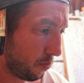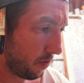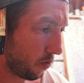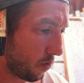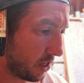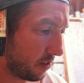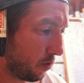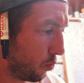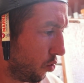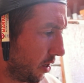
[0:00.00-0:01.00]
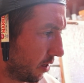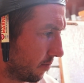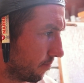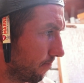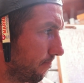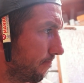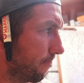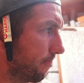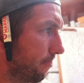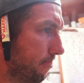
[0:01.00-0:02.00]
Bit of a waste of a morning.
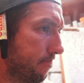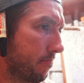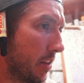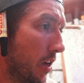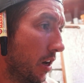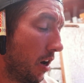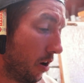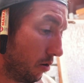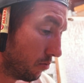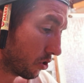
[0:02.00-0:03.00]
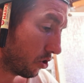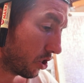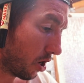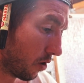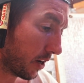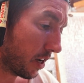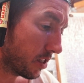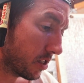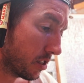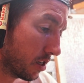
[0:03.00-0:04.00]
Oh, it's good to know, I
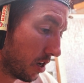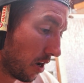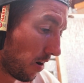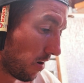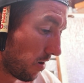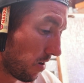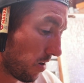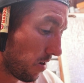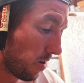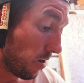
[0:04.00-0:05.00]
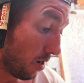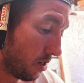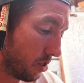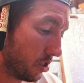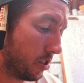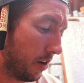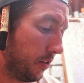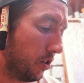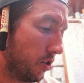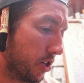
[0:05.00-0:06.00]
guess. It's
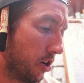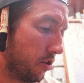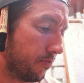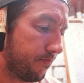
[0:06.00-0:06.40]
definitely good to know.